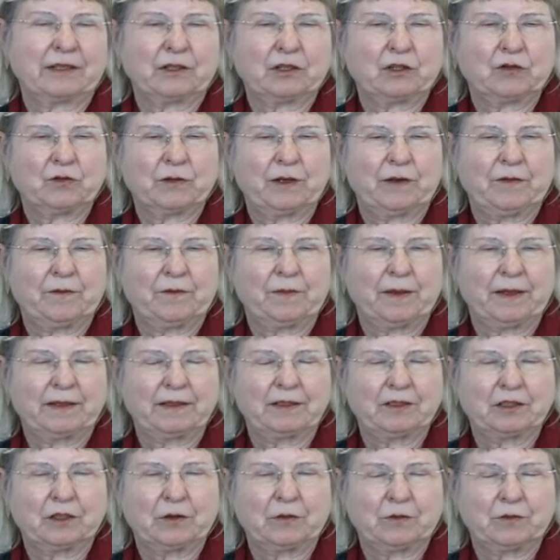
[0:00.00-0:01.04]
to 12
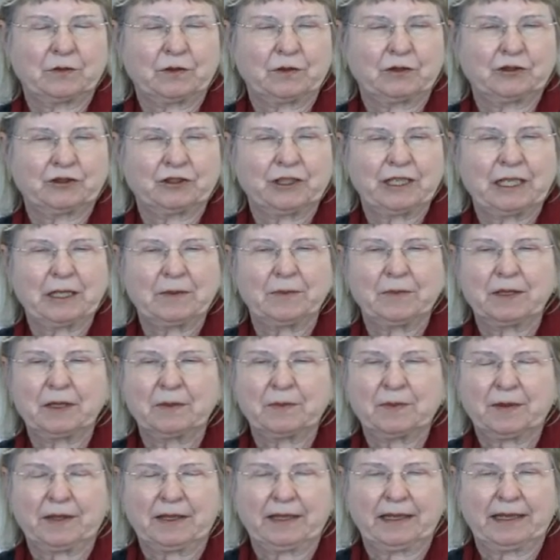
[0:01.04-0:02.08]
months after
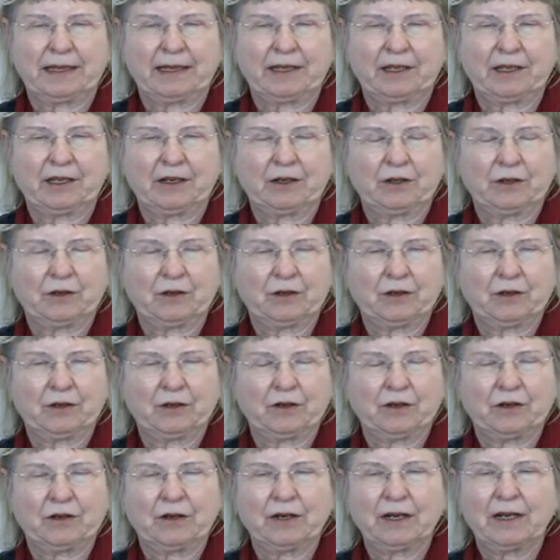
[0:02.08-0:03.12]
treatment, but they can
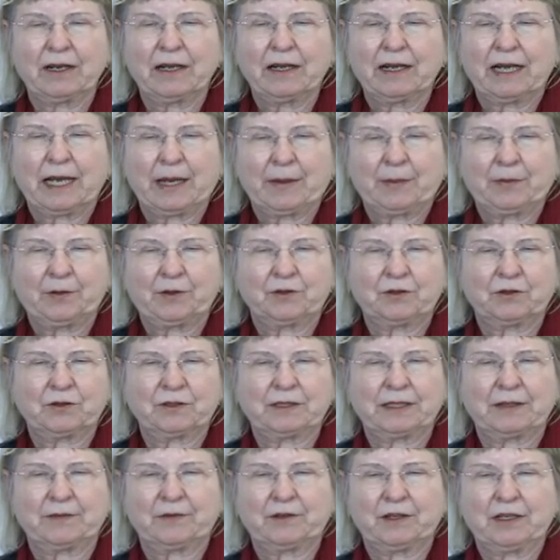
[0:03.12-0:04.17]
occur up to
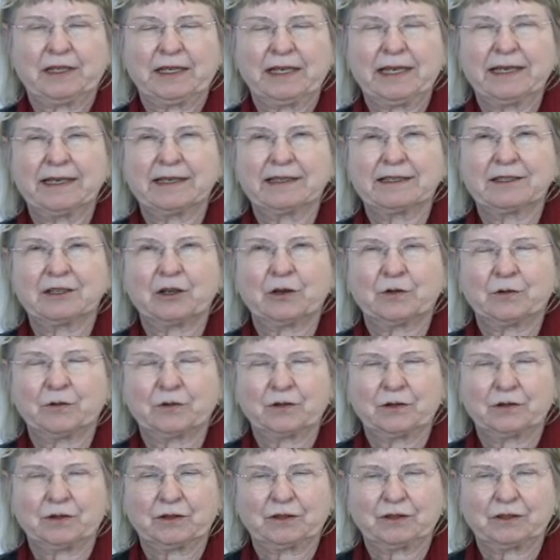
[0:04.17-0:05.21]
several years
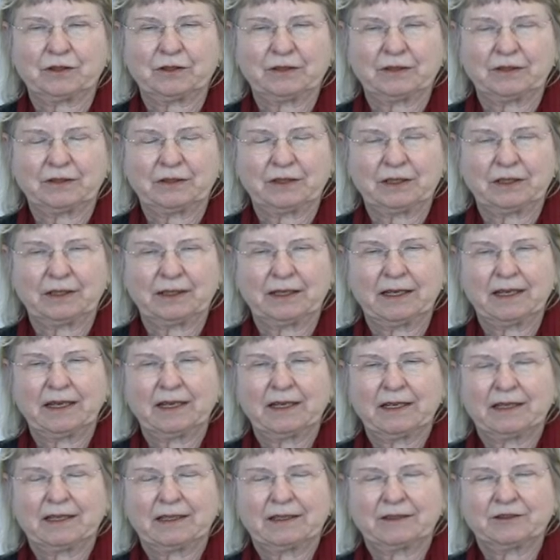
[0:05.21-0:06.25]
after the
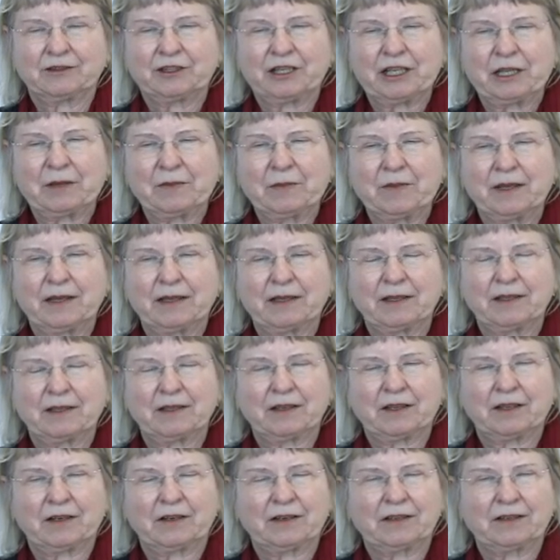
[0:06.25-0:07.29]
treatment,
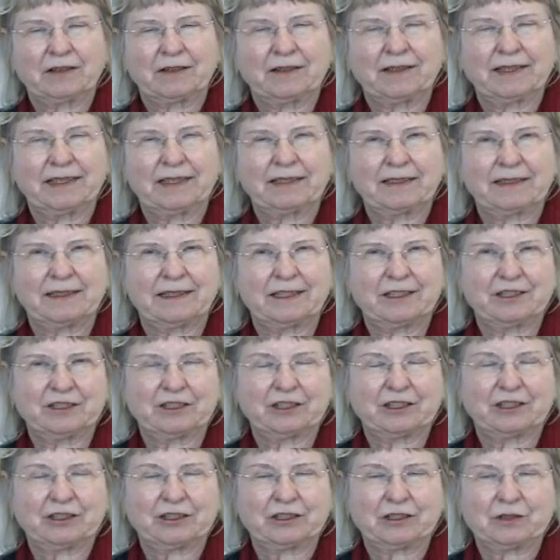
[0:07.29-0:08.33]
and these
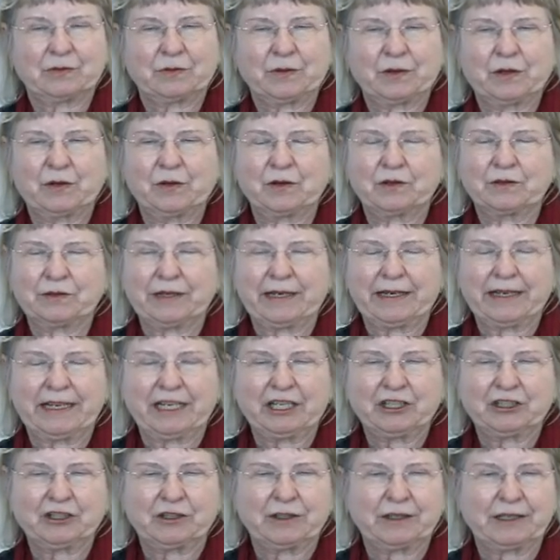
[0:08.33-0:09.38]
lesions we call
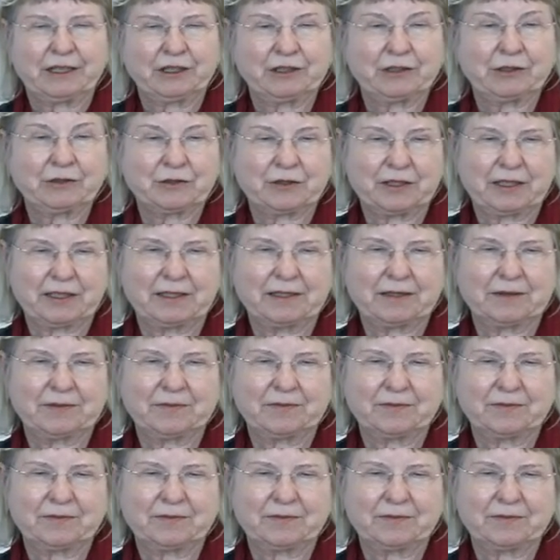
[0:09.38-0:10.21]
radiation necrosis.